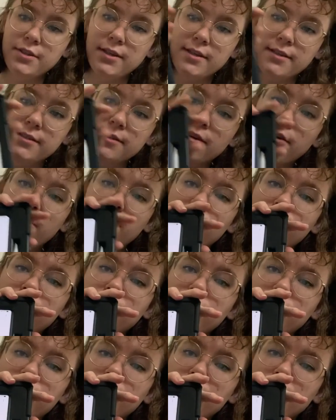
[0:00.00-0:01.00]
last of
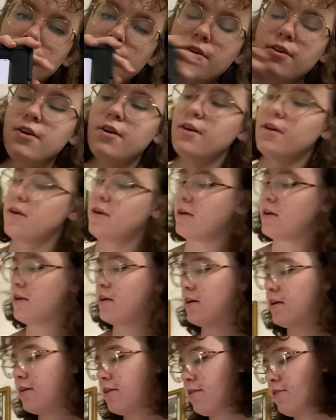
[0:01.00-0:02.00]

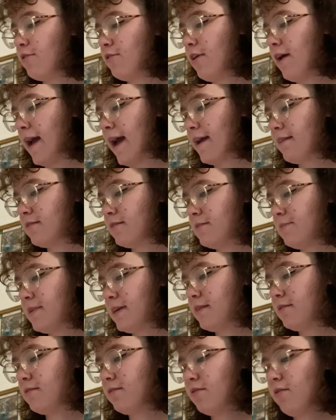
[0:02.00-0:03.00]

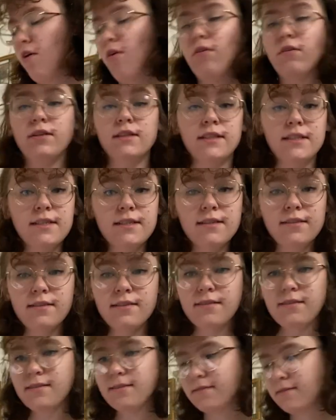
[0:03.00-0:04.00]
Handmade
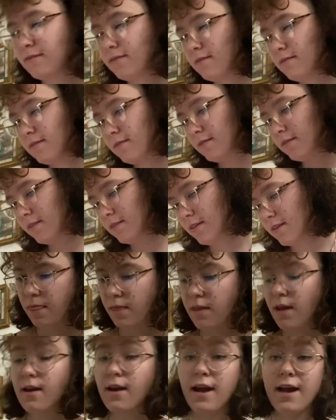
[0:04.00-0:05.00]
Holidays.
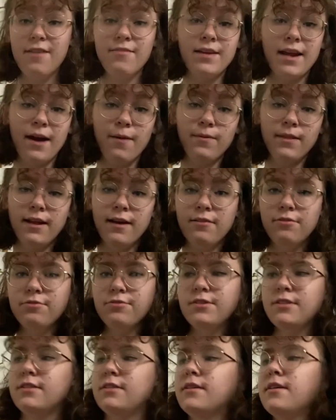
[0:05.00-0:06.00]
I have an hour
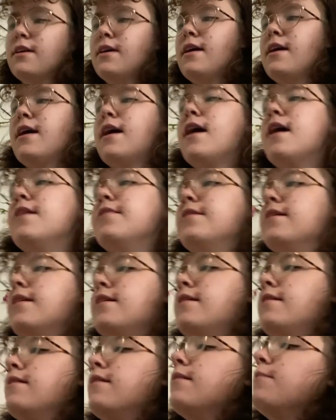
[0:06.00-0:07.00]
left and
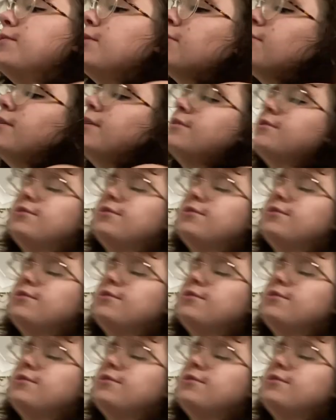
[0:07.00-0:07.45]
then I'm going